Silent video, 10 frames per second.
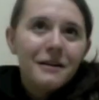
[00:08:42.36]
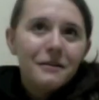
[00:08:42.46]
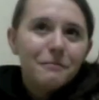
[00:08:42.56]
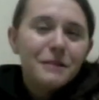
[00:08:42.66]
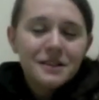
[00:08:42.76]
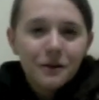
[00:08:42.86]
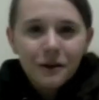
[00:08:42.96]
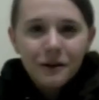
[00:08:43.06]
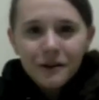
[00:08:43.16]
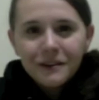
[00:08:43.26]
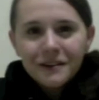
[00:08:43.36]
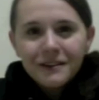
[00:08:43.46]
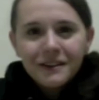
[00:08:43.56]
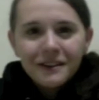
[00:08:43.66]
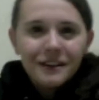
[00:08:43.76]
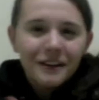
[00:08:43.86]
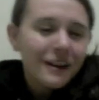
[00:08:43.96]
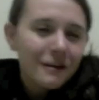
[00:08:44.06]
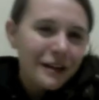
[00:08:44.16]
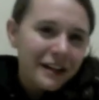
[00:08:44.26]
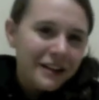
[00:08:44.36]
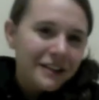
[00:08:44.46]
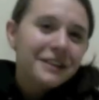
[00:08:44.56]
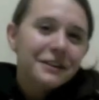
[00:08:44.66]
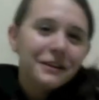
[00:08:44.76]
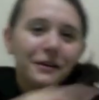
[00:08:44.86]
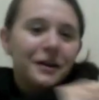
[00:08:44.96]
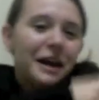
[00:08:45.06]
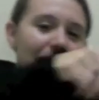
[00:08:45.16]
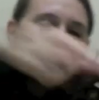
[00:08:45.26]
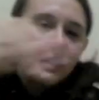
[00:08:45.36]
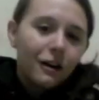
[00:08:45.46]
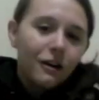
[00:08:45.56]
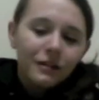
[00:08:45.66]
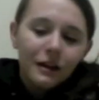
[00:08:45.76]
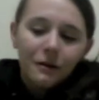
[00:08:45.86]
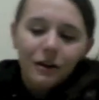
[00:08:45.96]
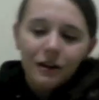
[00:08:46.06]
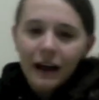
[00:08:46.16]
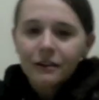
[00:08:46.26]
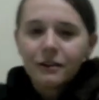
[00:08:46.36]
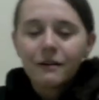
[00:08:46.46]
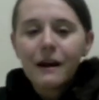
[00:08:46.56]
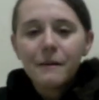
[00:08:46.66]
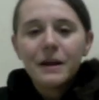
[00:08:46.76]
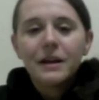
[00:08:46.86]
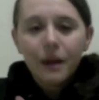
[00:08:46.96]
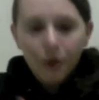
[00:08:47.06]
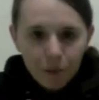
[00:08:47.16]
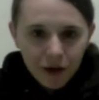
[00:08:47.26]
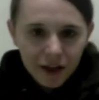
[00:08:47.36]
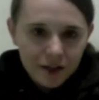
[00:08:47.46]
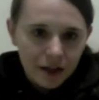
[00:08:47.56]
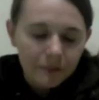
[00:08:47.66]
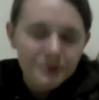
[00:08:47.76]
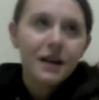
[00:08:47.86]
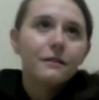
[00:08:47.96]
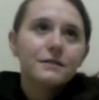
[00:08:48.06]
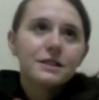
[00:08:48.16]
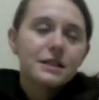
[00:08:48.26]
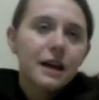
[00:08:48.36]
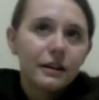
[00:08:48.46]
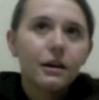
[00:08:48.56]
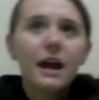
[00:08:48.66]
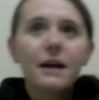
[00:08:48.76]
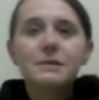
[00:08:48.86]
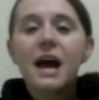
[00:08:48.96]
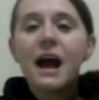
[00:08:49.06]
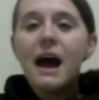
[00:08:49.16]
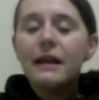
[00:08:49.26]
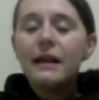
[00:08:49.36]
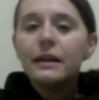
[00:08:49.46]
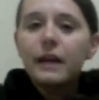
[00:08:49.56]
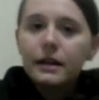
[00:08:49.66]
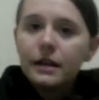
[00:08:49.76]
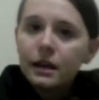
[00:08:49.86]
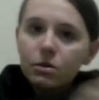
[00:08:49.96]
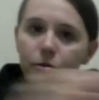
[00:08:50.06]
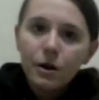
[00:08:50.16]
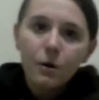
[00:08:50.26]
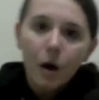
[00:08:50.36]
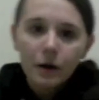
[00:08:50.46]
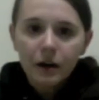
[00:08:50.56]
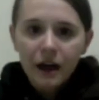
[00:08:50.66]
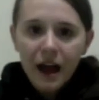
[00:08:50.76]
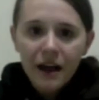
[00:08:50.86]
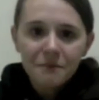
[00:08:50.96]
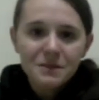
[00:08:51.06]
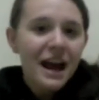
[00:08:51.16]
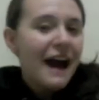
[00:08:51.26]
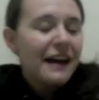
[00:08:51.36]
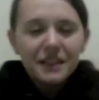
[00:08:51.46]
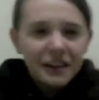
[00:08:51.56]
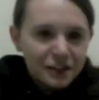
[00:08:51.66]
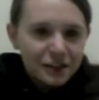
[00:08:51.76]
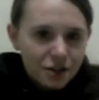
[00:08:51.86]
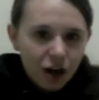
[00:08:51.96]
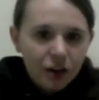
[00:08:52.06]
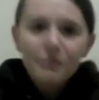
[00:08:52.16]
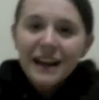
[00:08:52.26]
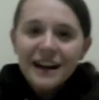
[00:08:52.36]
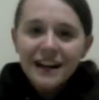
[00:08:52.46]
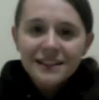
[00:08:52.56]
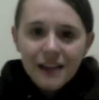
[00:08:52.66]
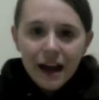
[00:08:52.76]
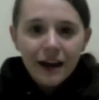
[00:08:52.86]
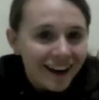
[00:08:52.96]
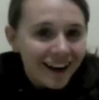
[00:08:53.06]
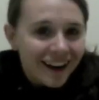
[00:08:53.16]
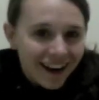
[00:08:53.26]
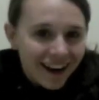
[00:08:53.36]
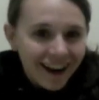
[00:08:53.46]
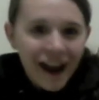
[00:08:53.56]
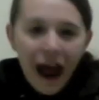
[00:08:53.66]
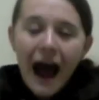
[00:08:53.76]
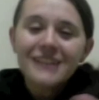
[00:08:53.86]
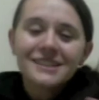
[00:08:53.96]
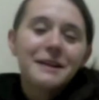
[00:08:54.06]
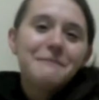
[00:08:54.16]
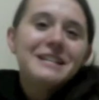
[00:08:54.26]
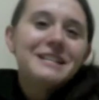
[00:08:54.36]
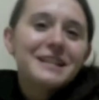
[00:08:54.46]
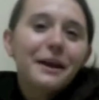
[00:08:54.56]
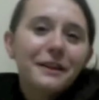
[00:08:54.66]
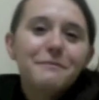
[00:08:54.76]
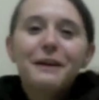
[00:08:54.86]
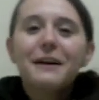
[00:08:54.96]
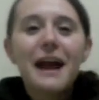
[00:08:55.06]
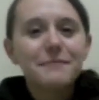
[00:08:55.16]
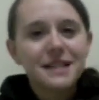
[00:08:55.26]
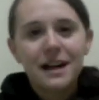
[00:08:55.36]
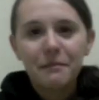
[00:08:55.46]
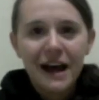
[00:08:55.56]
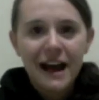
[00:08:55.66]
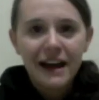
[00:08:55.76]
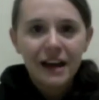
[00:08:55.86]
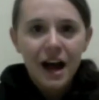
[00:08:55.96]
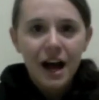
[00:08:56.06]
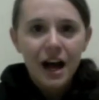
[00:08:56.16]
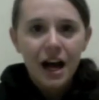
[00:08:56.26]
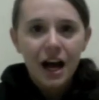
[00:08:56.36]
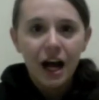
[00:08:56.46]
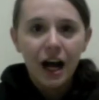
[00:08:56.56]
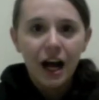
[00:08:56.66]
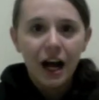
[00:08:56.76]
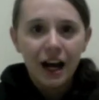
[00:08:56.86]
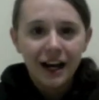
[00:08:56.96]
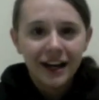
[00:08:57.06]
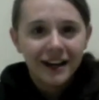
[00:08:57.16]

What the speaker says: Misako, Nanami, and they were all gathered around me, and they were pointing to themselves and saying their names. And then they'd get through all their names, and then they'd start at the beginning and asking me to tell them their names, and I'm like, I